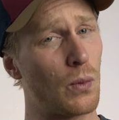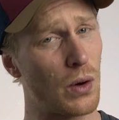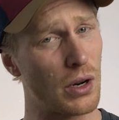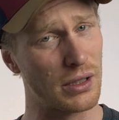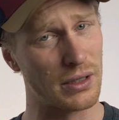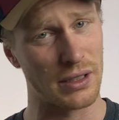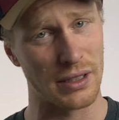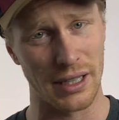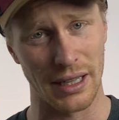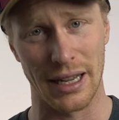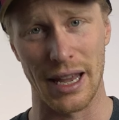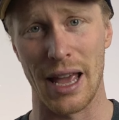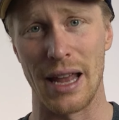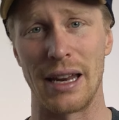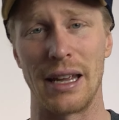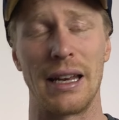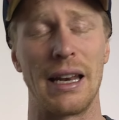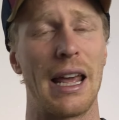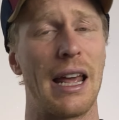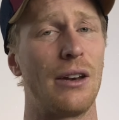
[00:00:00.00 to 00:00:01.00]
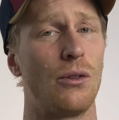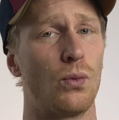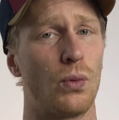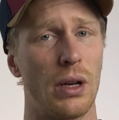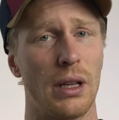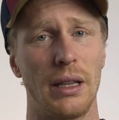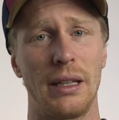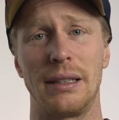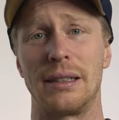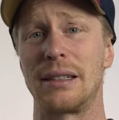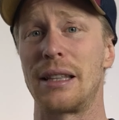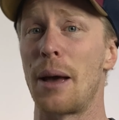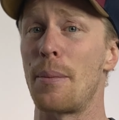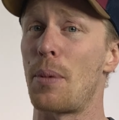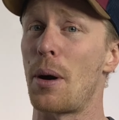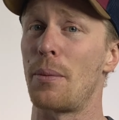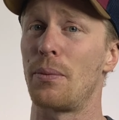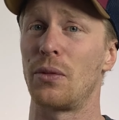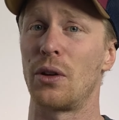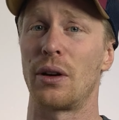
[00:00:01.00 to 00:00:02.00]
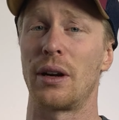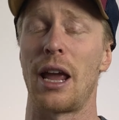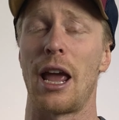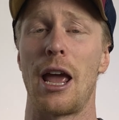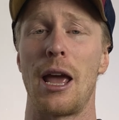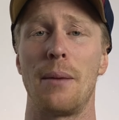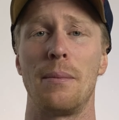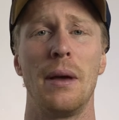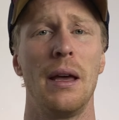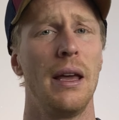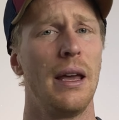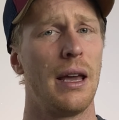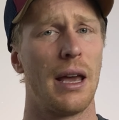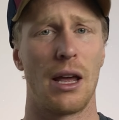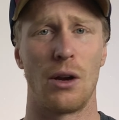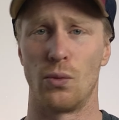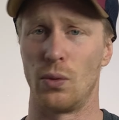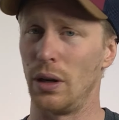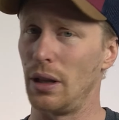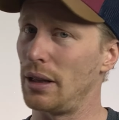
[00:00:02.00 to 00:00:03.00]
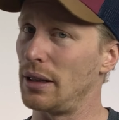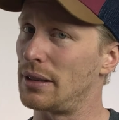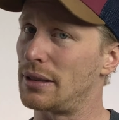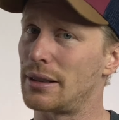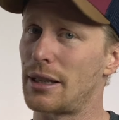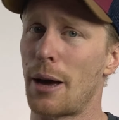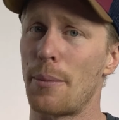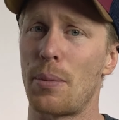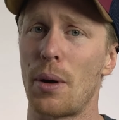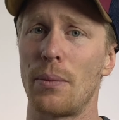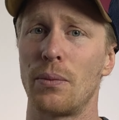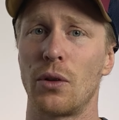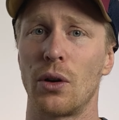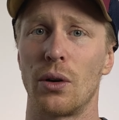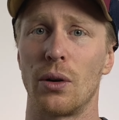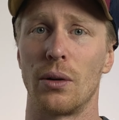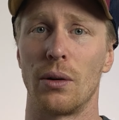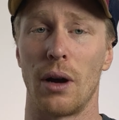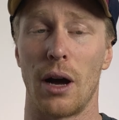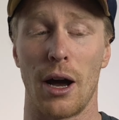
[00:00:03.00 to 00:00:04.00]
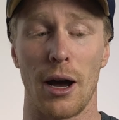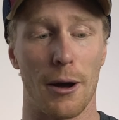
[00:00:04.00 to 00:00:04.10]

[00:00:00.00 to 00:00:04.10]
wants to get in and really step up their game and really step up their